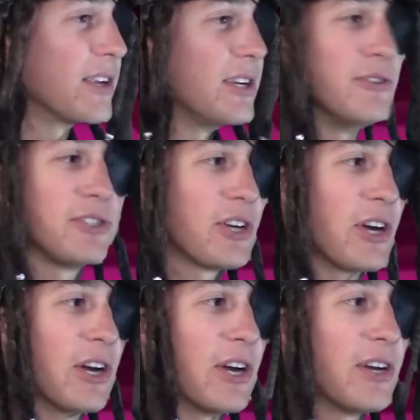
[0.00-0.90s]
you
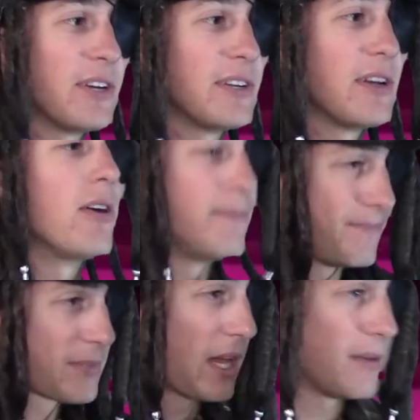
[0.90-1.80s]
sure?
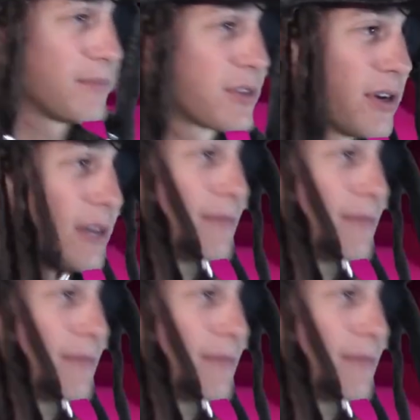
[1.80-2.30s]
Oh, okay, sorry.